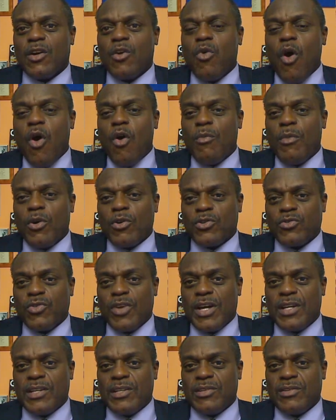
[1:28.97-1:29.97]
Cuomo's
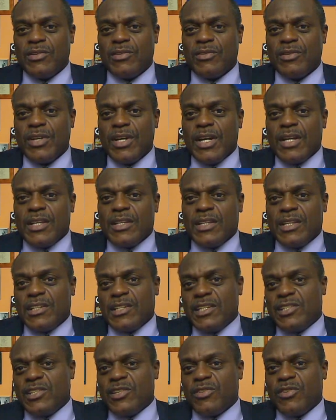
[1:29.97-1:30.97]
trying to do. The
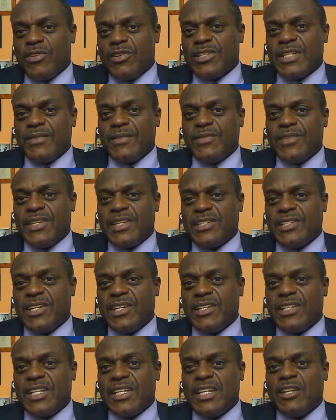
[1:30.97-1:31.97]
DC 37 this
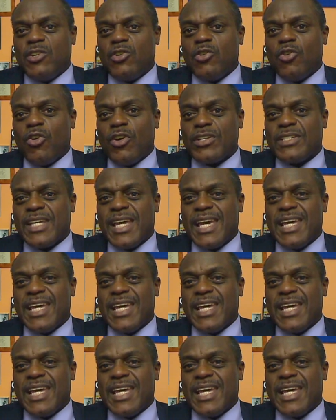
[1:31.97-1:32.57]
year didn't endorse